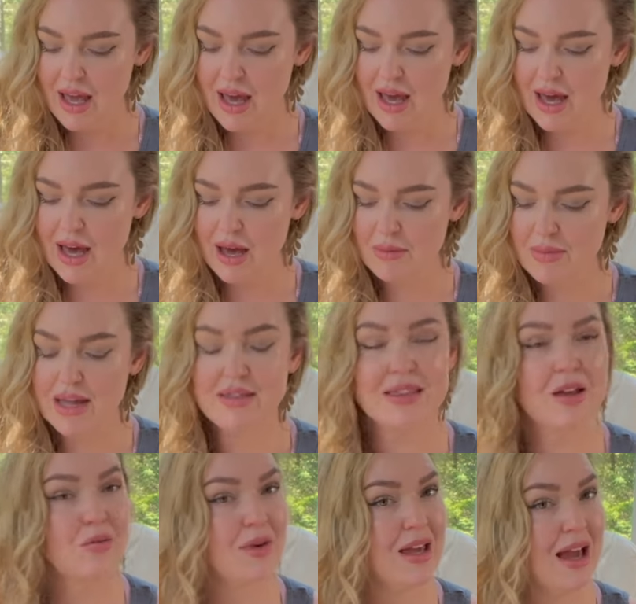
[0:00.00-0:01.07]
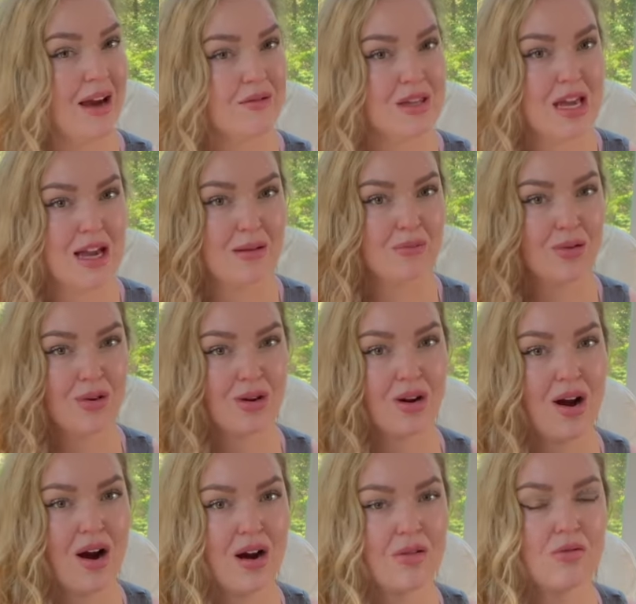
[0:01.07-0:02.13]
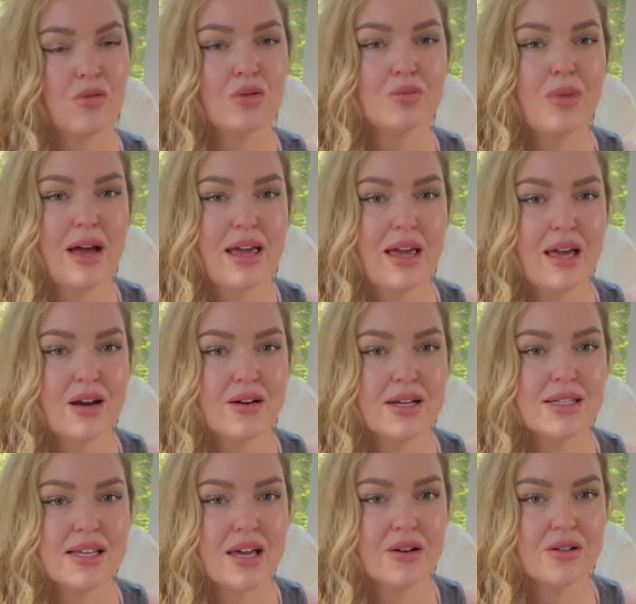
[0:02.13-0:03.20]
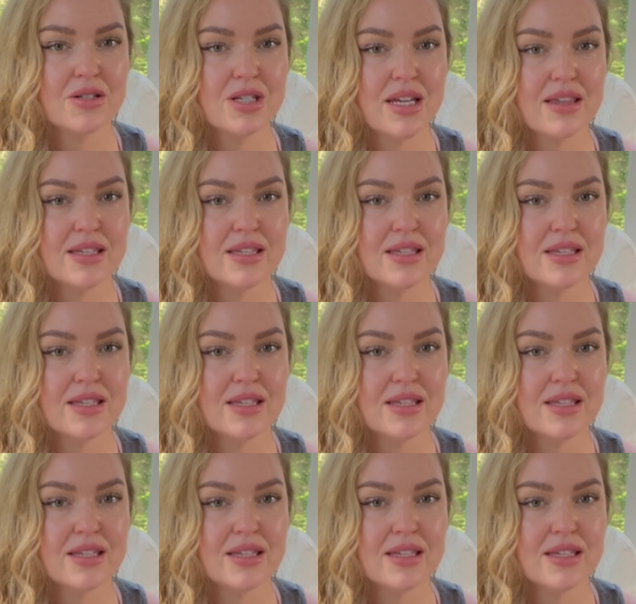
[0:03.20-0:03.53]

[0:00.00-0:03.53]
And then we have the Emperor card, ruled by Aries energy.